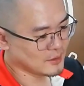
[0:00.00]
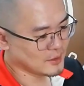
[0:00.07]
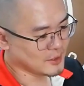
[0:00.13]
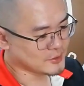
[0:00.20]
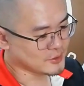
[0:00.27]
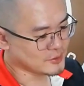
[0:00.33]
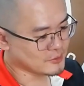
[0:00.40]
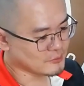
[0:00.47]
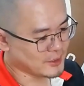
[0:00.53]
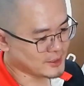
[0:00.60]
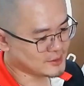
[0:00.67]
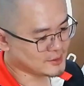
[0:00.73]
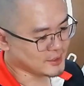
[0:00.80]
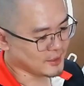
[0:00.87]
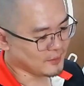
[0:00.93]
is on the right
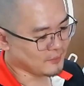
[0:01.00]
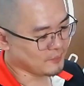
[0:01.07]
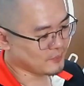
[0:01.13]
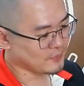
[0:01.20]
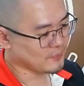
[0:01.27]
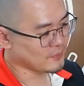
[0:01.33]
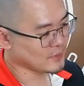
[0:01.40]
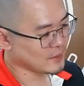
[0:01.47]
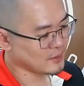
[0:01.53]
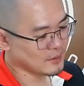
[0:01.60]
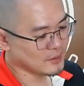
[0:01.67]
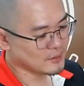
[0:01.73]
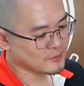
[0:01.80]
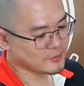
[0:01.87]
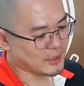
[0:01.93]
stick.
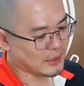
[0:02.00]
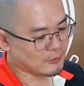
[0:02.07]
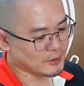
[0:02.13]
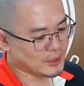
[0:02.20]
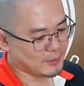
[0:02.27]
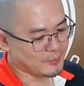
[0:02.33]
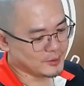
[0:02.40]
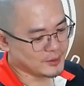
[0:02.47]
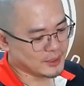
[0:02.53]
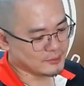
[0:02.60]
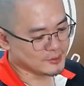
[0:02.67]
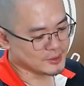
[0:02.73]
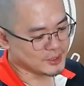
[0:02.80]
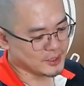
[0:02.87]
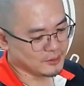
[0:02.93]
Turret up and
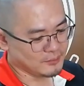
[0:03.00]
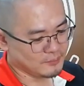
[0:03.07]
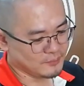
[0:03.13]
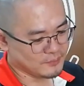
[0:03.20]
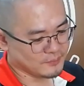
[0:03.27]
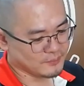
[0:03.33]
down is here.